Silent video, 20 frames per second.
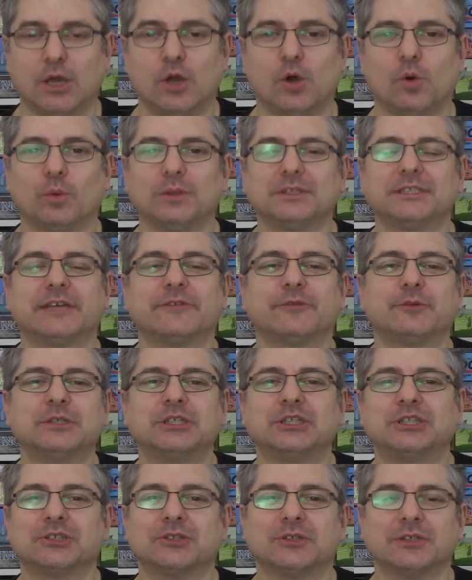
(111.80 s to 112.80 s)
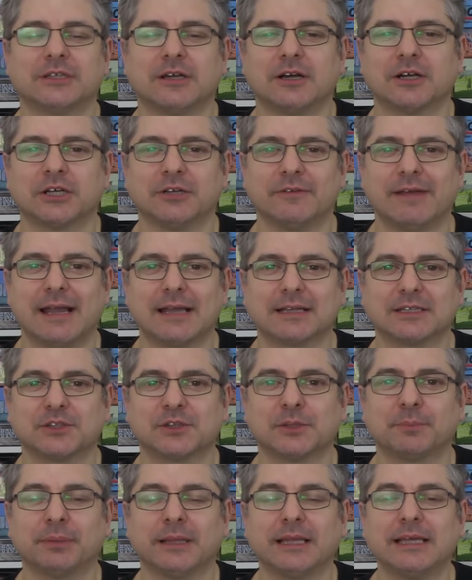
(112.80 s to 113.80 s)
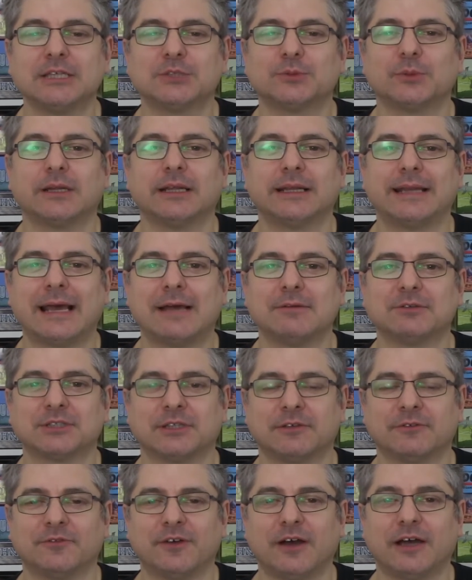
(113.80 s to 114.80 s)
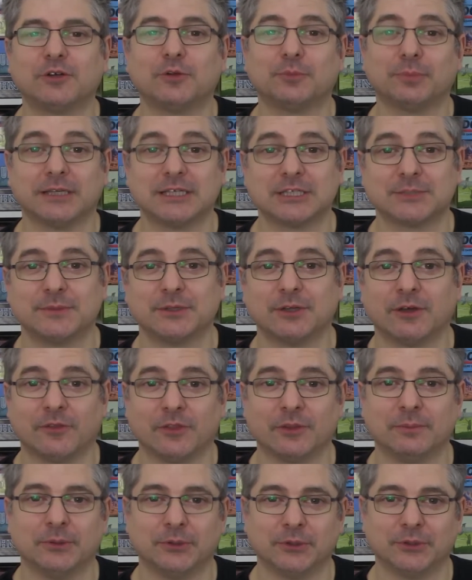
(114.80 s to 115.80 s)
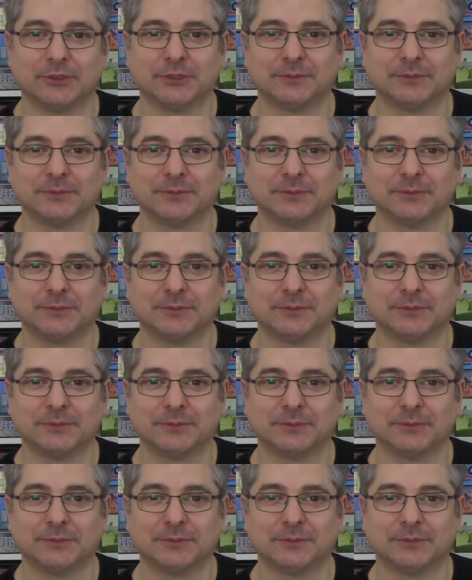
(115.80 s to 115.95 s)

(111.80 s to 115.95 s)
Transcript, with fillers: Once everyone is sure they are correct, the players will announce their final placement on the board.